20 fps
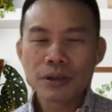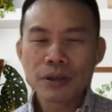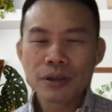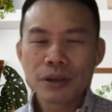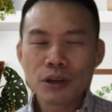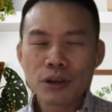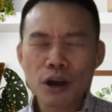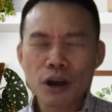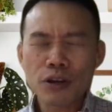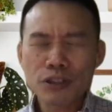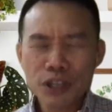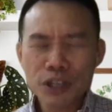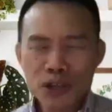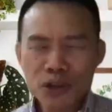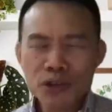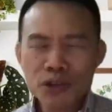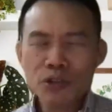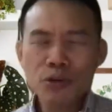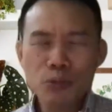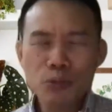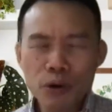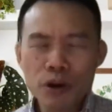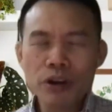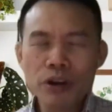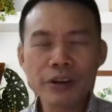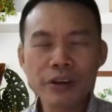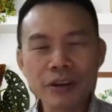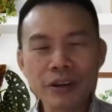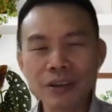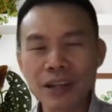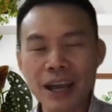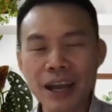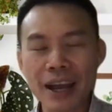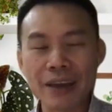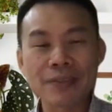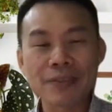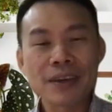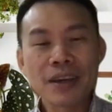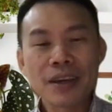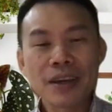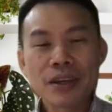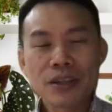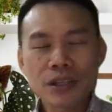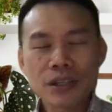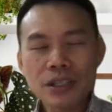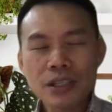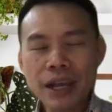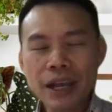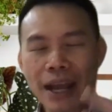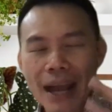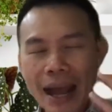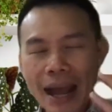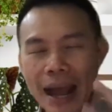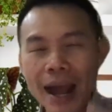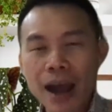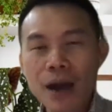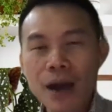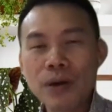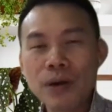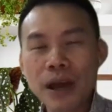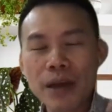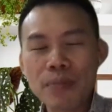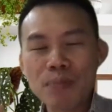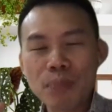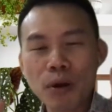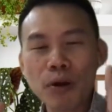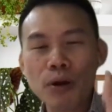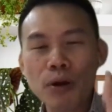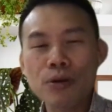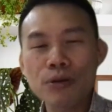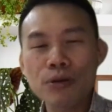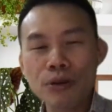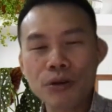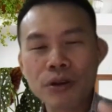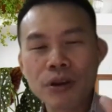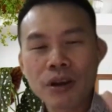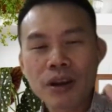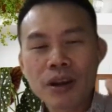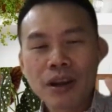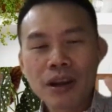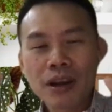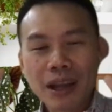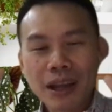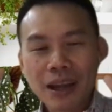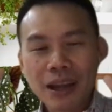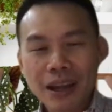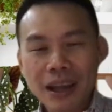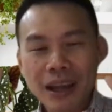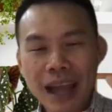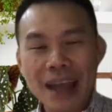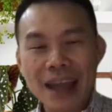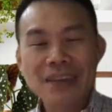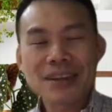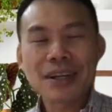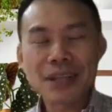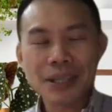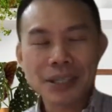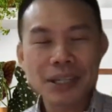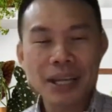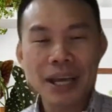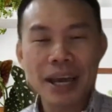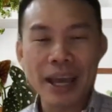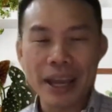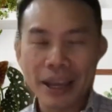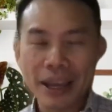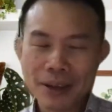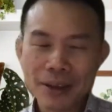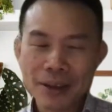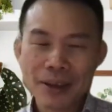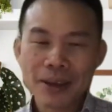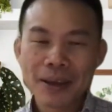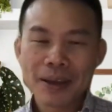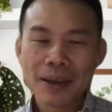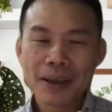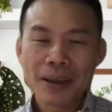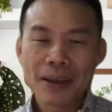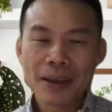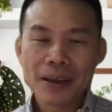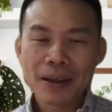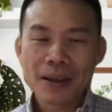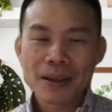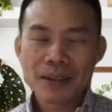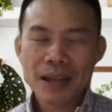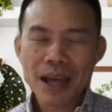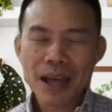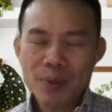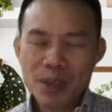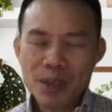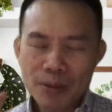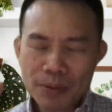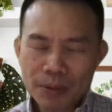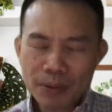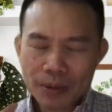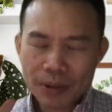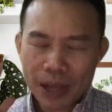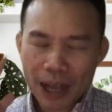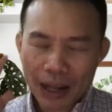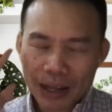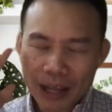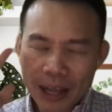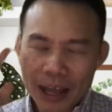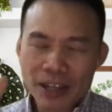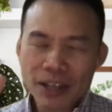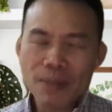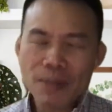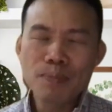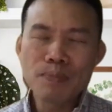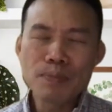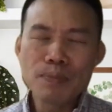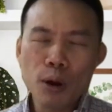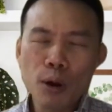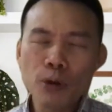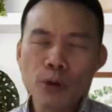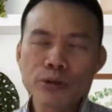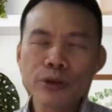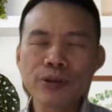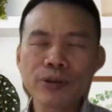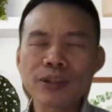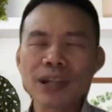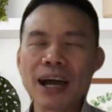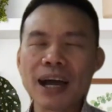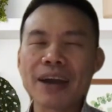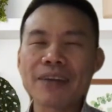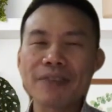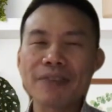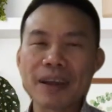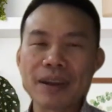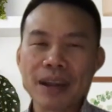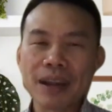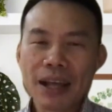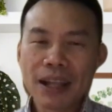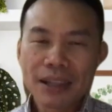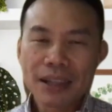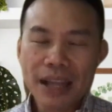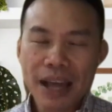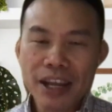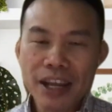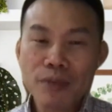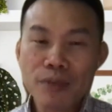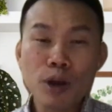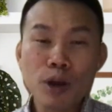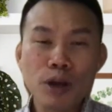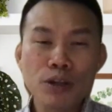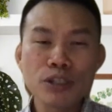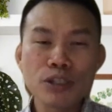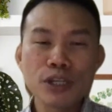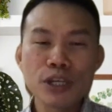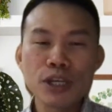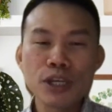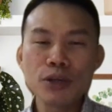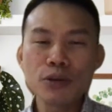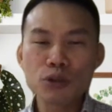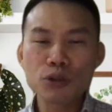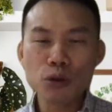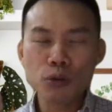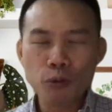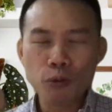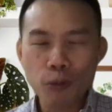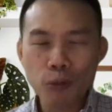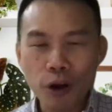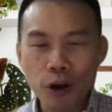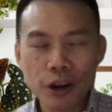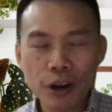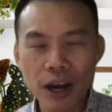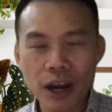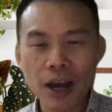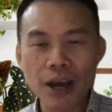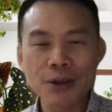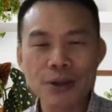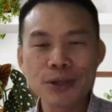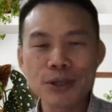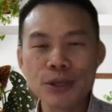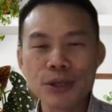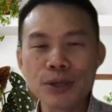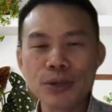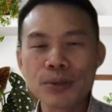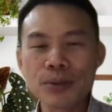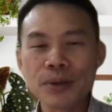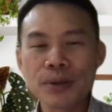continue to work on your life, just like how a potter and a clay. Let him mold your life and let him continue to work on you,